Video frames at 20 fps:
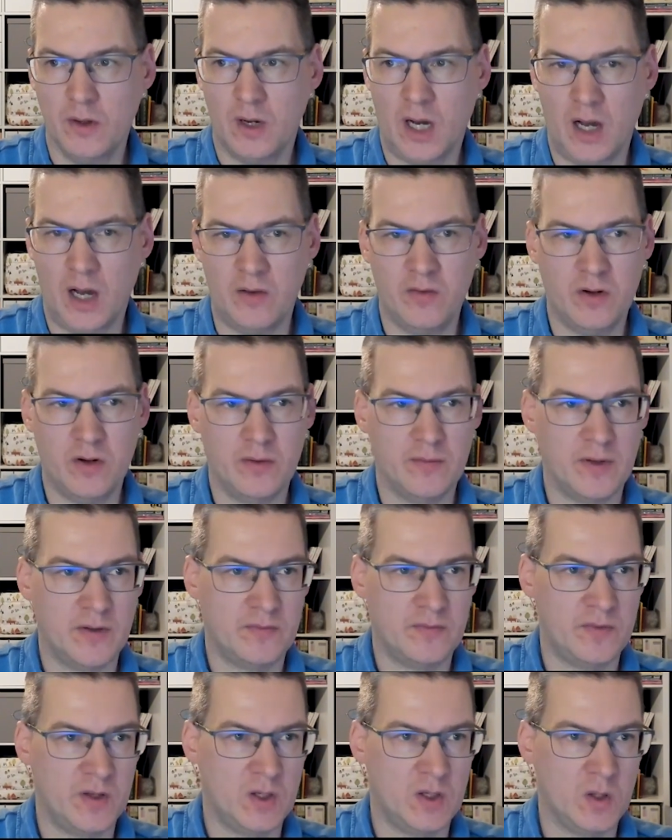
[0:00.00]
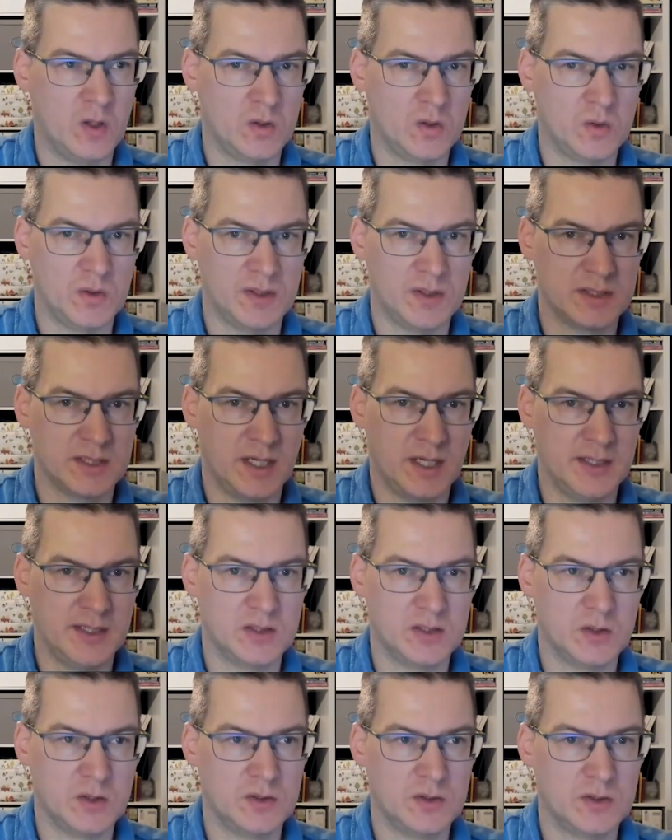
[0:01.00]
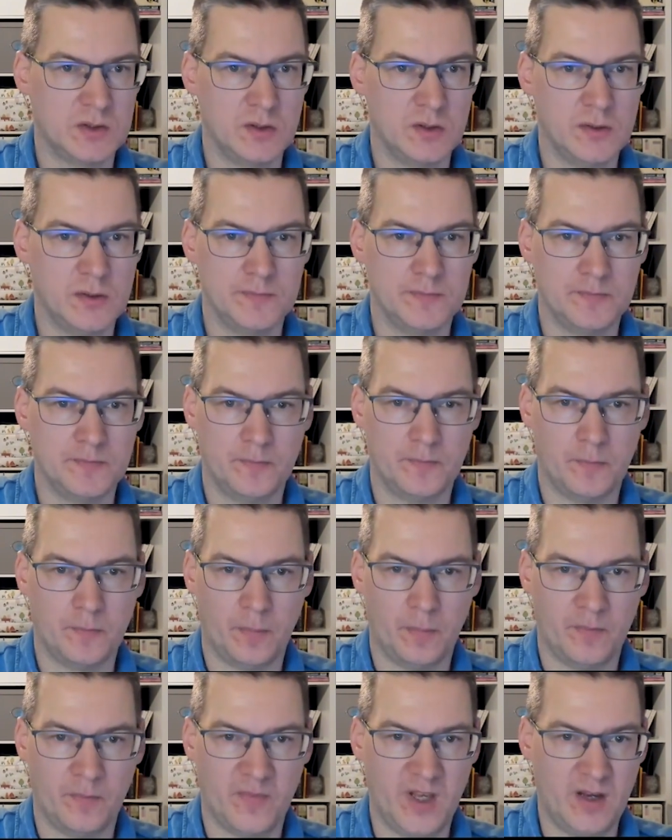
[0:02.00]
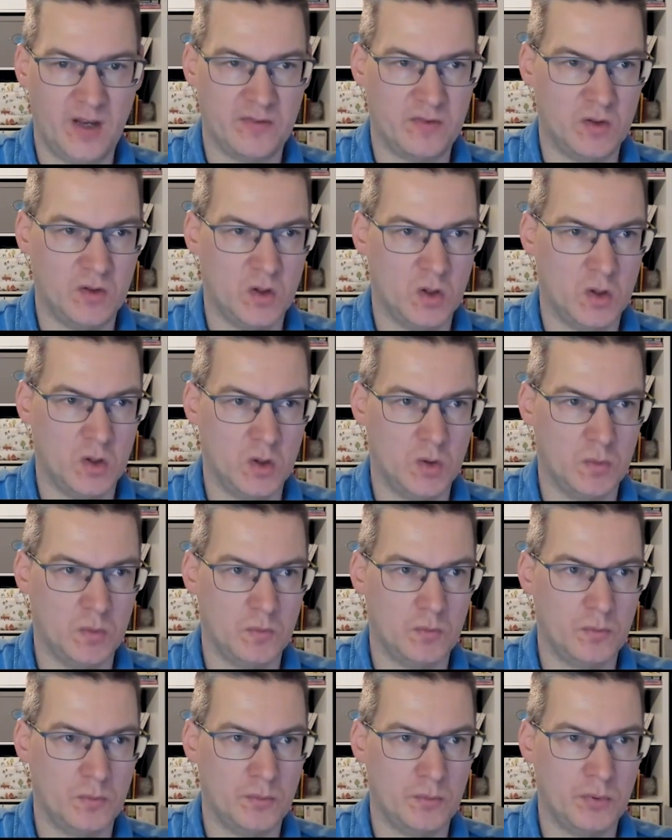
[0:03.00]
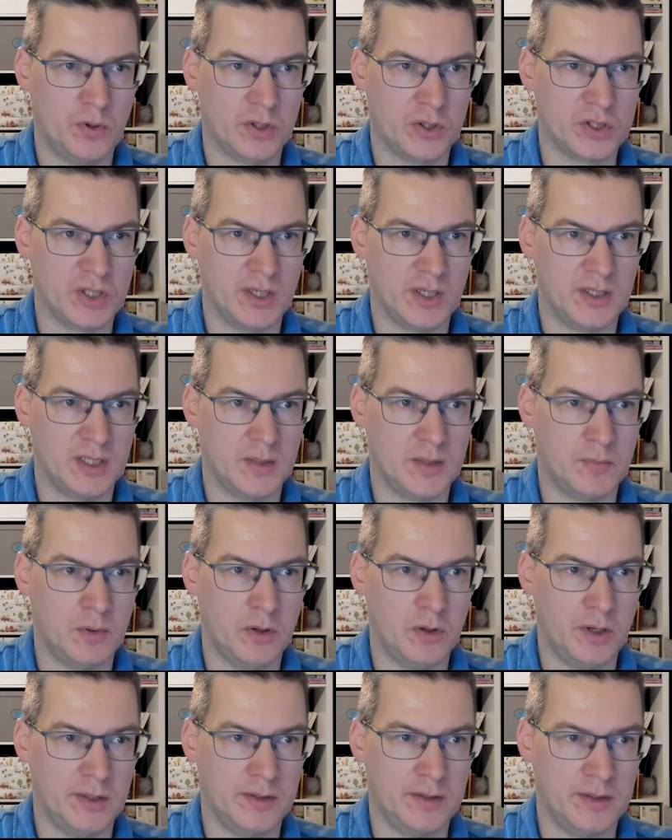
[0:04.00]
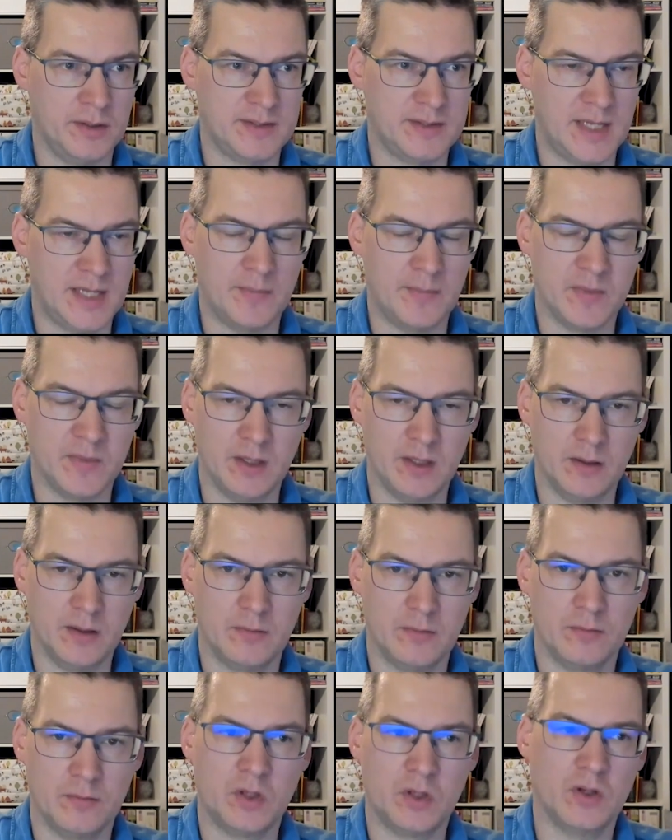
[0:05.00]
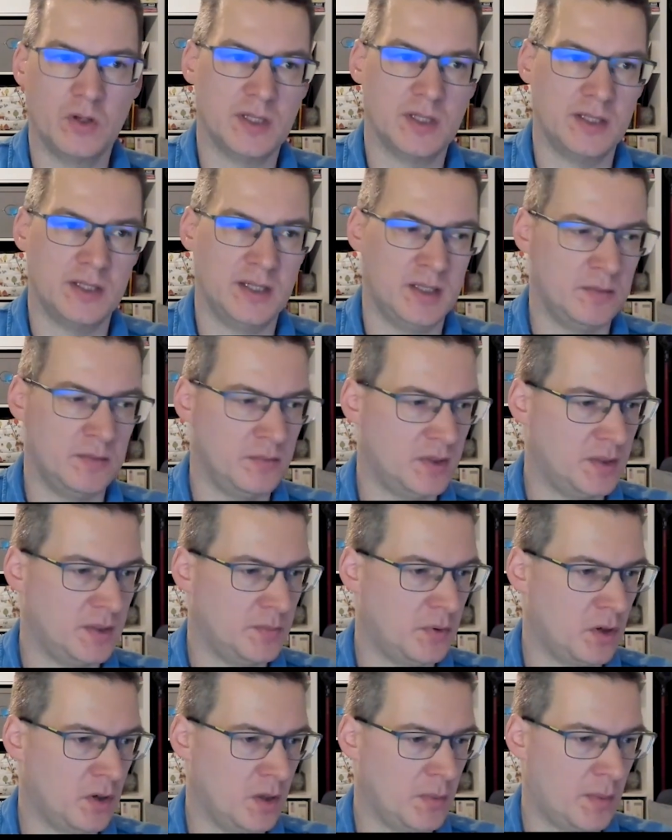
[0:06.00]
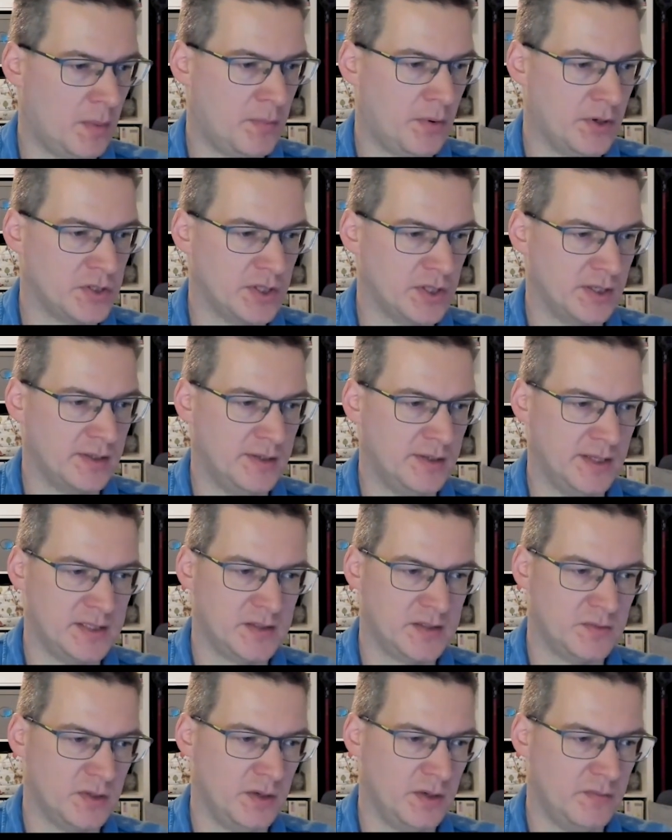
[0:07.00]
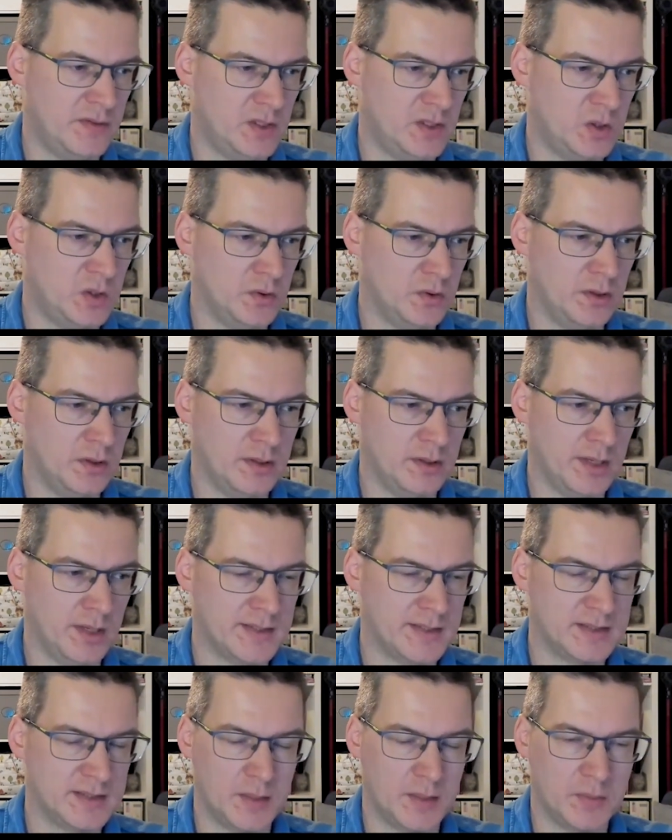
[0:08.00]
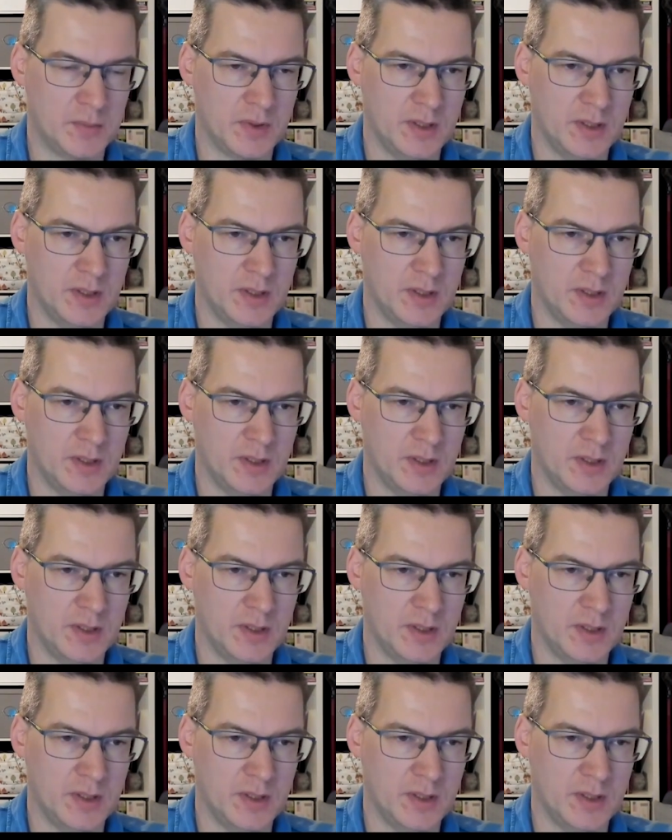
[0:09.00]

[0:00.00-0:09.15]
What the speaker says: However, if we go to the sites console, we have no project deployed. It's empty because I didn't deploy my project. That's what I will do in the next step.